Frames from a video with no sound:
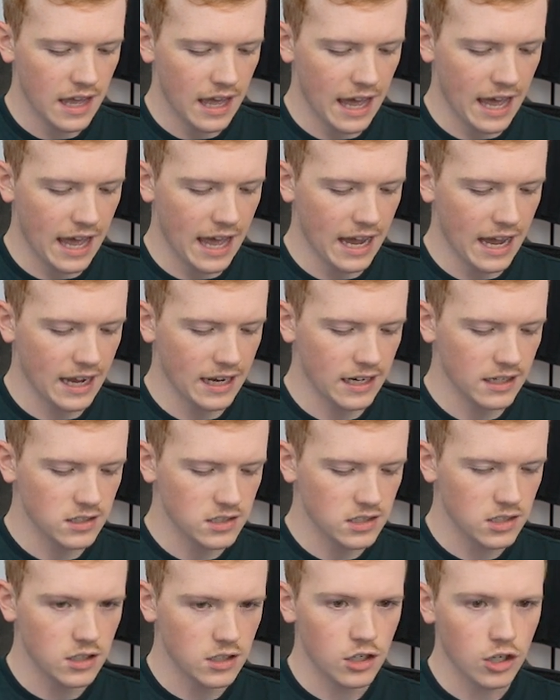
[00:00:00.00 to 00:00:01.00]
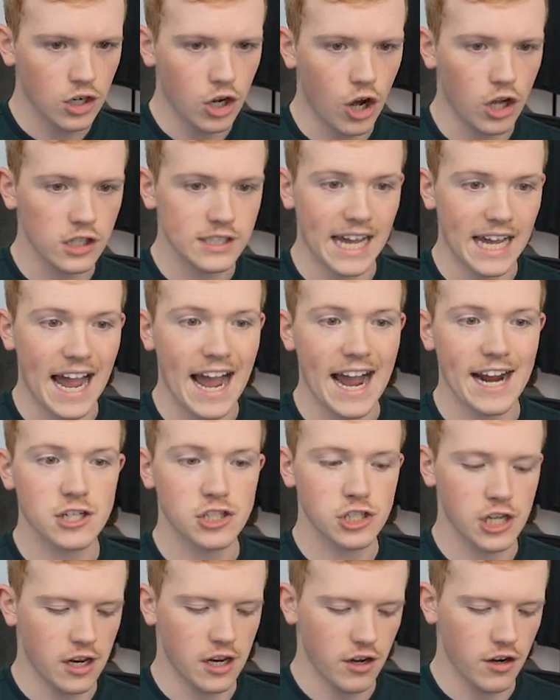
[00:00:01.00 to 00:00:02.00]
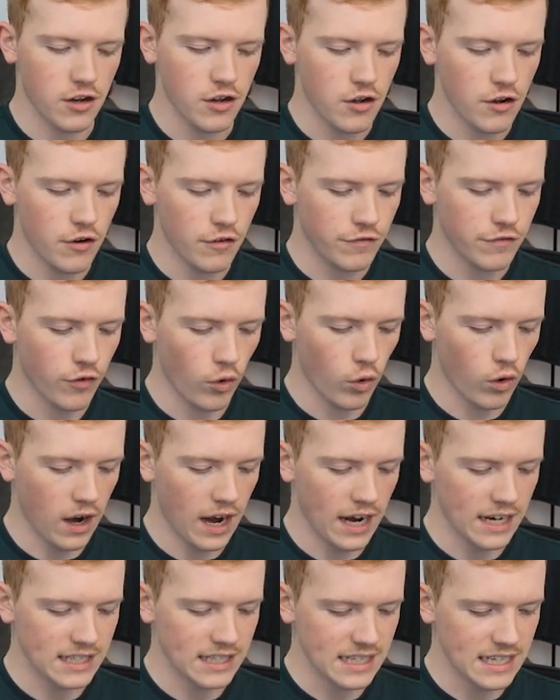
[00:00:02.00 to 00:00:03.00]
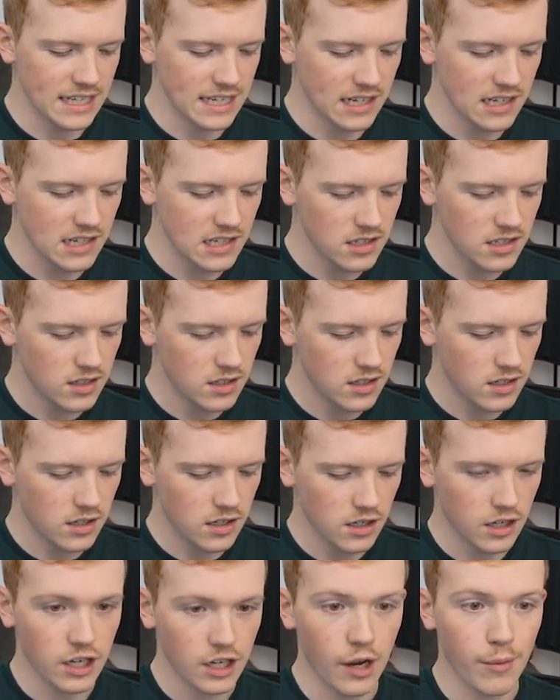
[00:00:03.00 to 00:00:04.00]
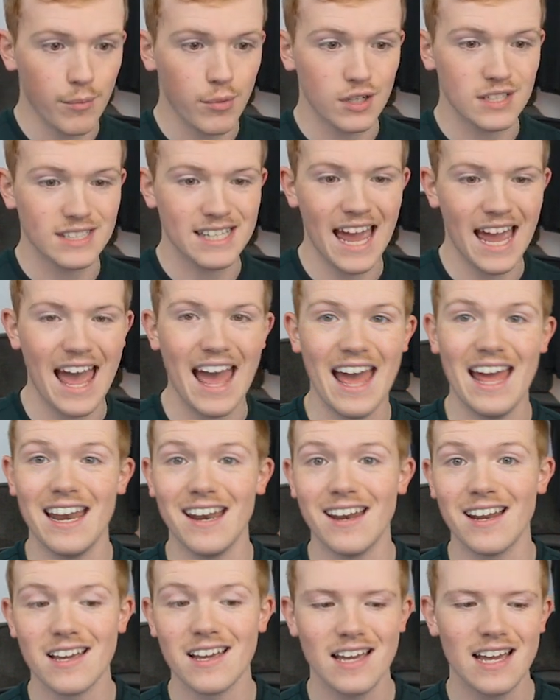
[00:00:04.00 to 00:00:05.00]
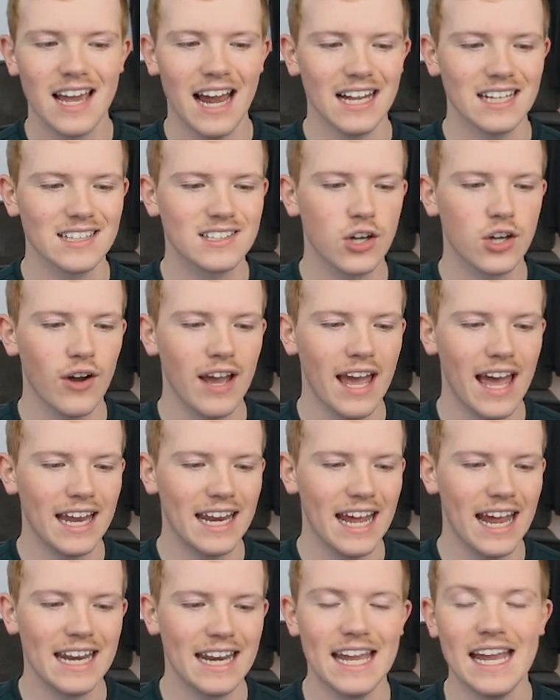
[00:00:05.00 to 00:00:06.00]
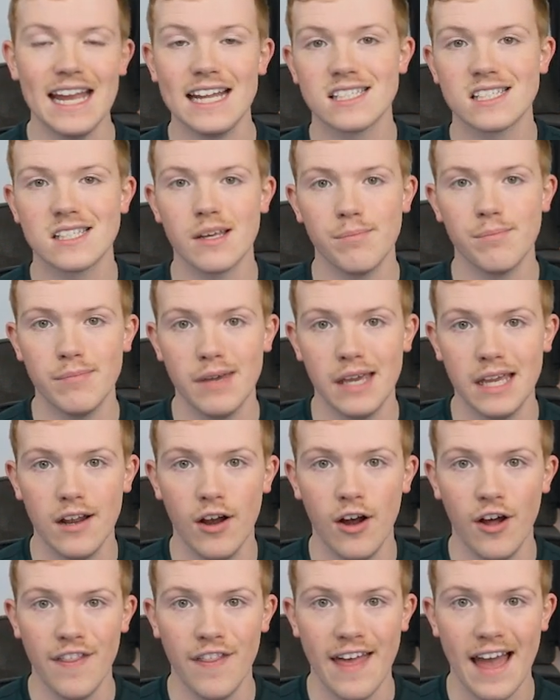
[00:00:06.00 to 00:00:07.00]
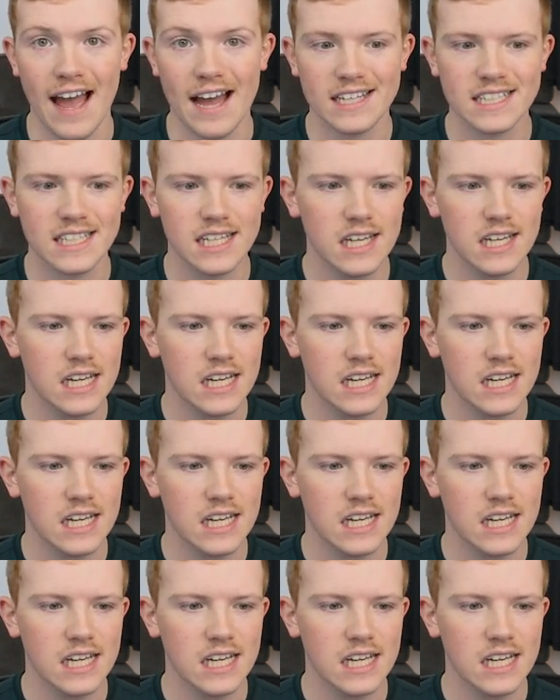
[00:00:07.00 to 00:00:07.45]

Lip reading: and call to action for idea number 10. Now let's go ahead and hit submit on that.